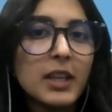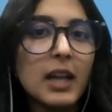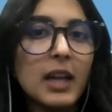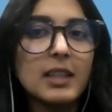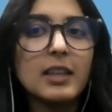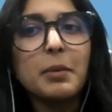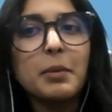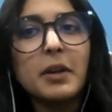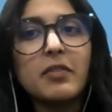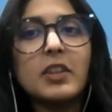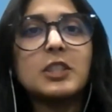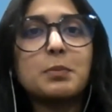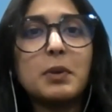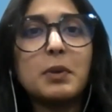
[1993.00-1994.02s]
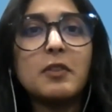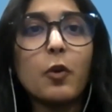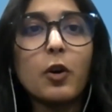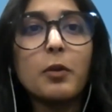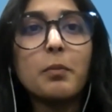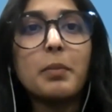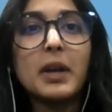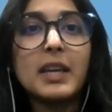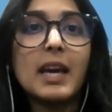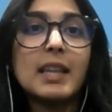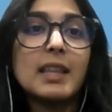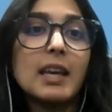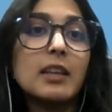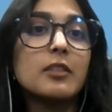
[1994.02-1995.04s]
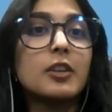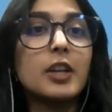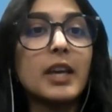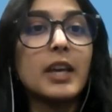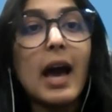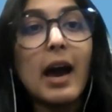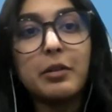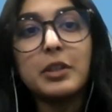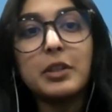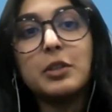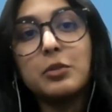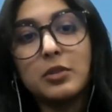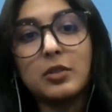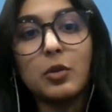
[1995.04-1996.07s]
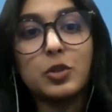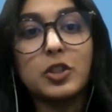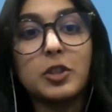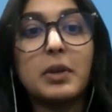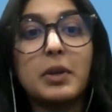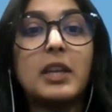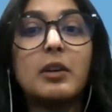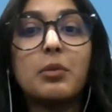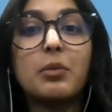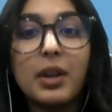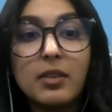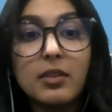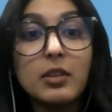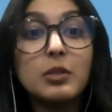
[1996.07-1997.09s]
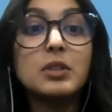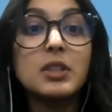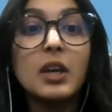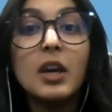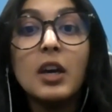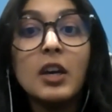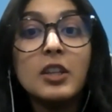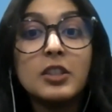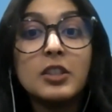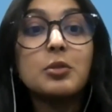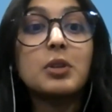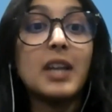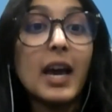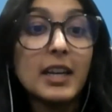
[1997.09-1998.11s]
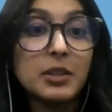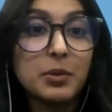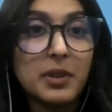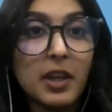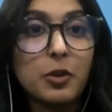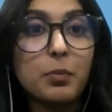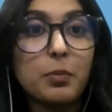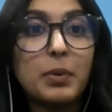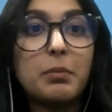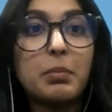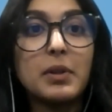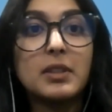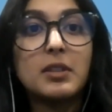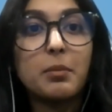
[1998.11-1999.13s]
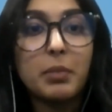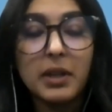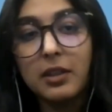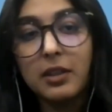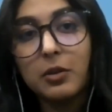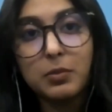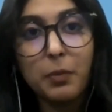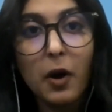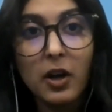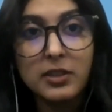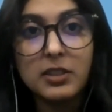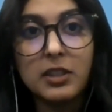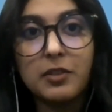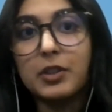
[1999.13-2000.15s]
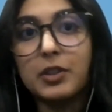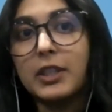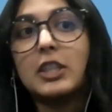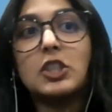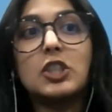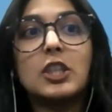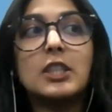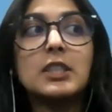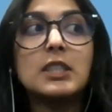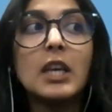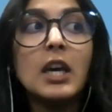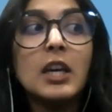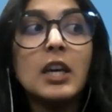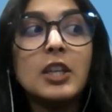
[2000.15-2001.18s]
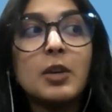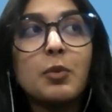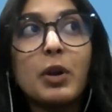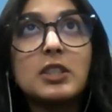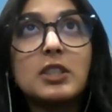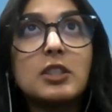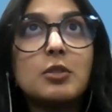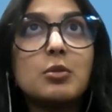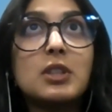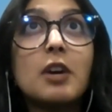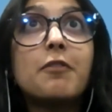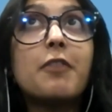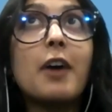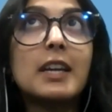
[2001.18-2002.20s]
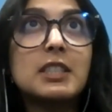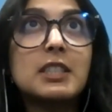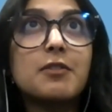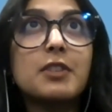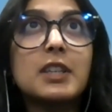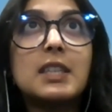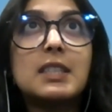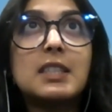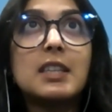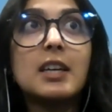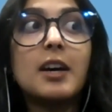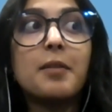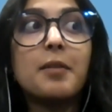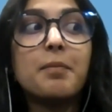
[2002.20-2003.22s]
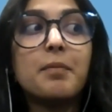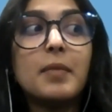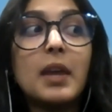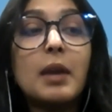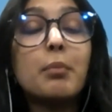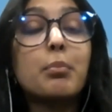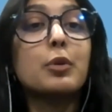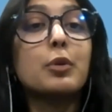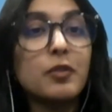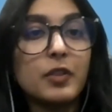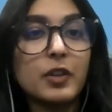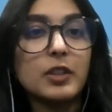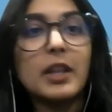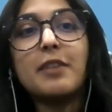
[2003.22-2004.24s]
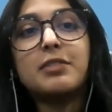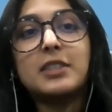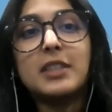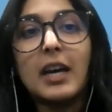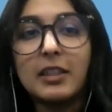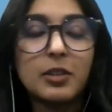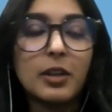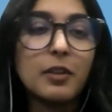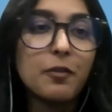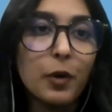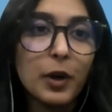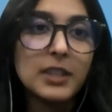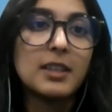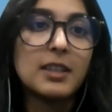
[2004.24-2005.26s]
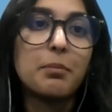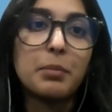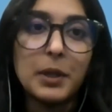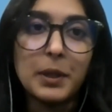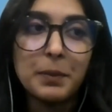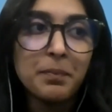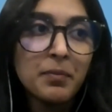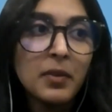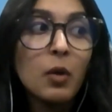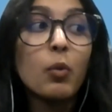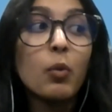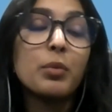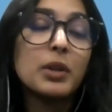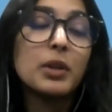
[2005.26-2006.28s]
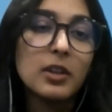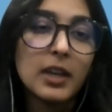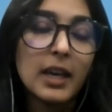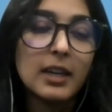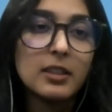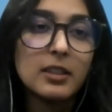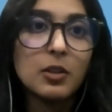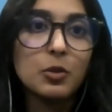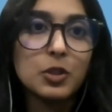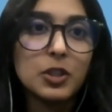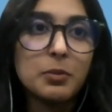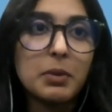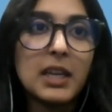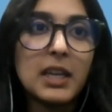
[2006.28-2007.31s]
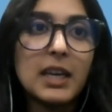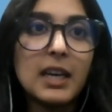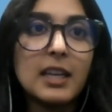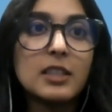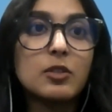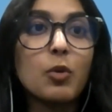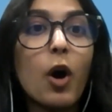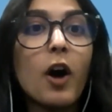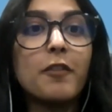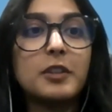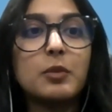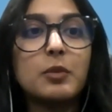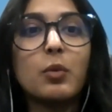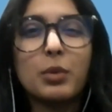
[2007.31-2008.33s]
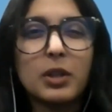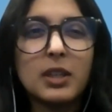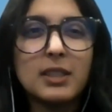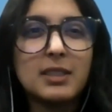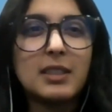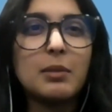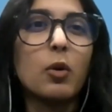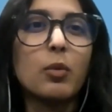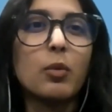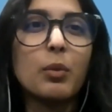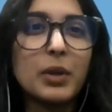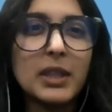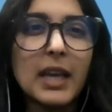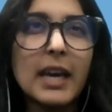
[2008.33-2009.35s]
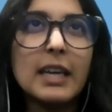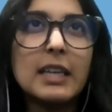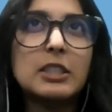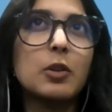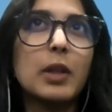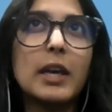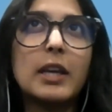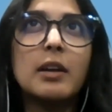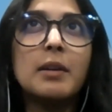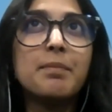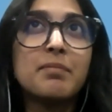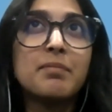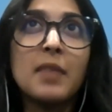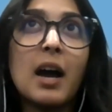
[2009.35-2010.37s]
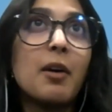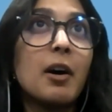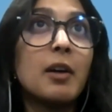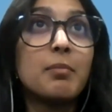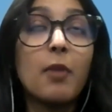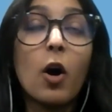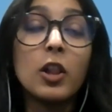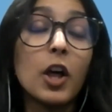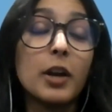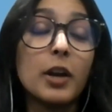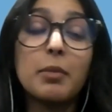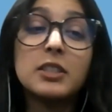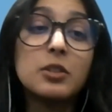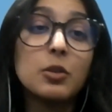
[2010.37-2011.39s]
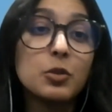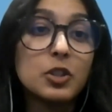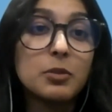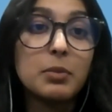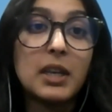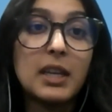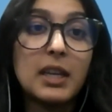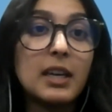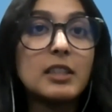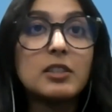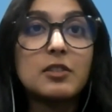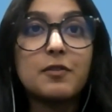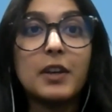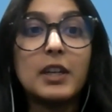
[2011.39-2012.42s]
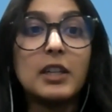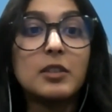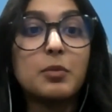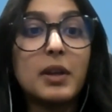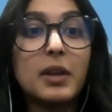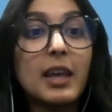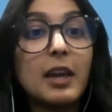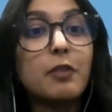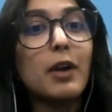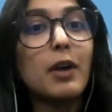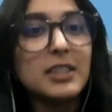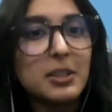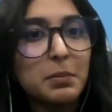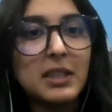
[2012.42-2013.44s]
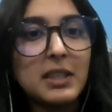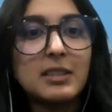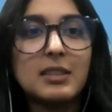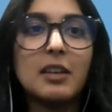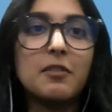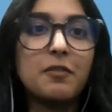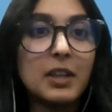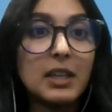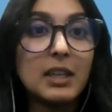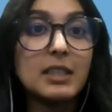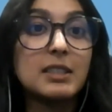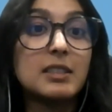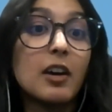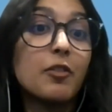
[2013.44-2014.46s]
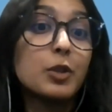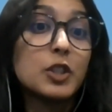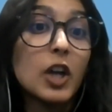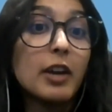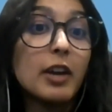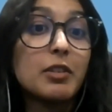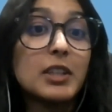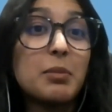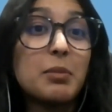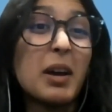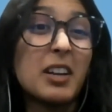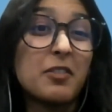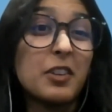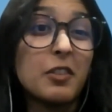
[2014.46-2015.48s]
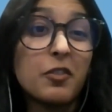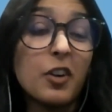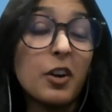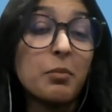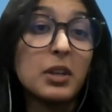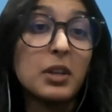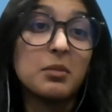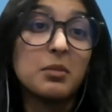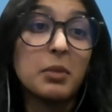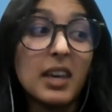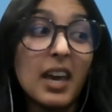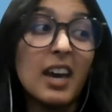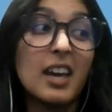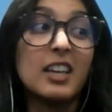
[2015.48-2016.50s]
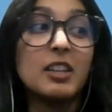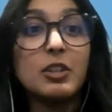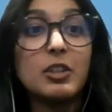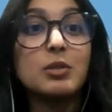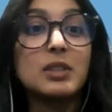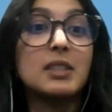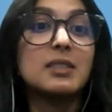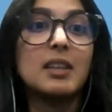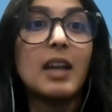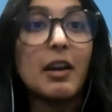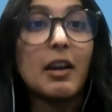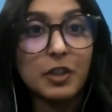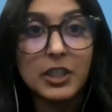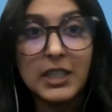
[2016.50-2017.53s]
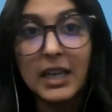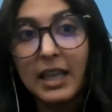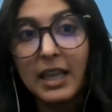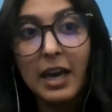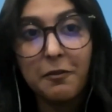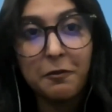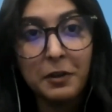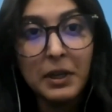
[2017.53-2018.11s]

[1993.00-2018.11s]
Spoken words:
a little bit of this before, but again, like learning how to use social media when it's used to connect with other people, to build those positive relations, when it's used effectively to improve your lifestyle. So like, for example, what we look at social media is often what we're going to see more, what we like. So like a lot of my social media is filled with like recipes and fitness stuff, which I really benefit from because I'm like, hey, I can use this in everyday life.